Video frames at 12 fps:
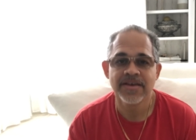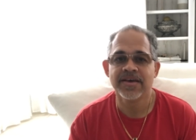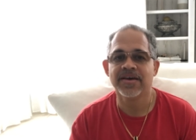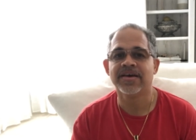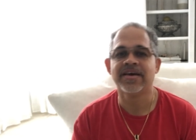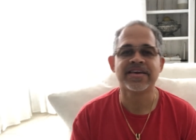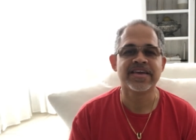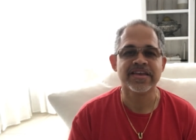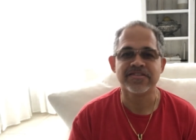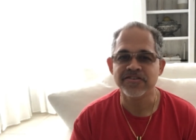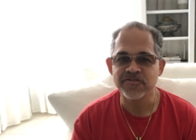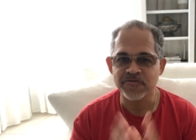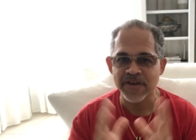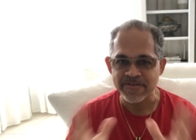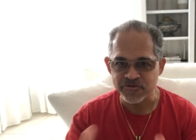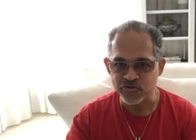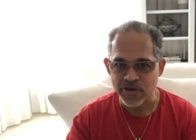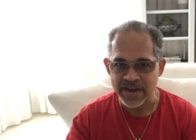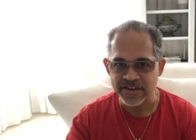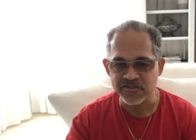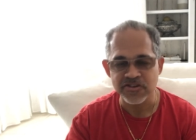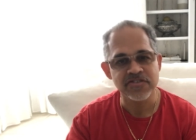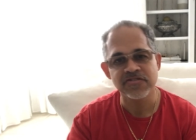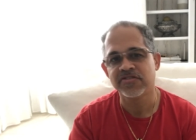Again, these 5
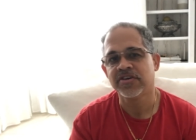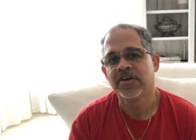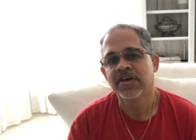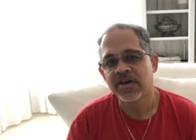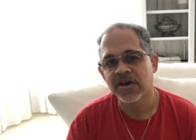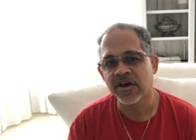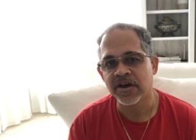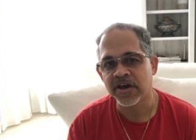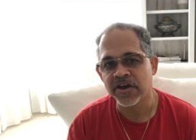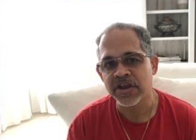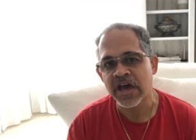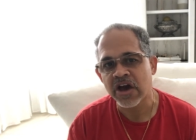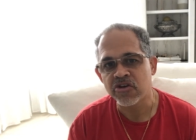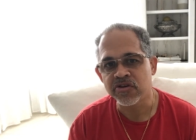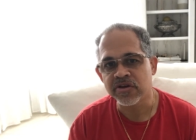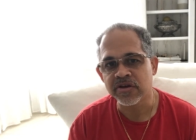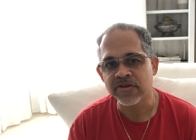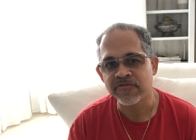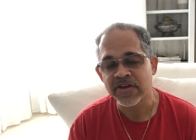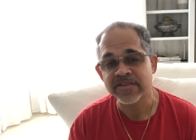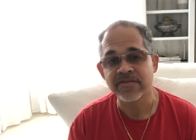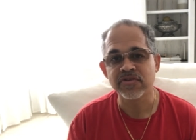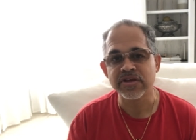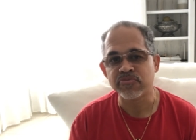strategies on how to
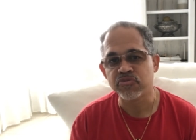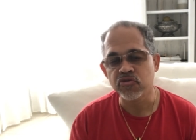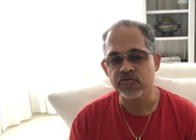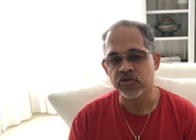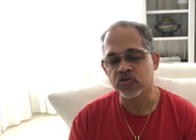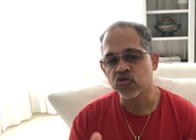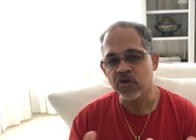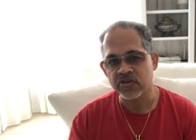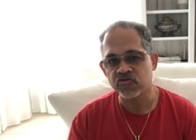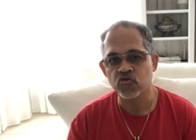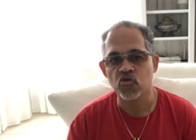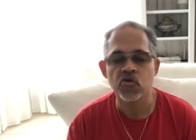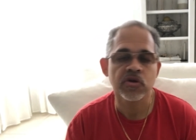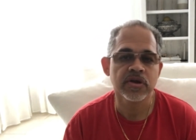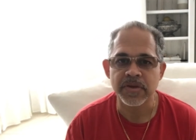effectively improve your credit score,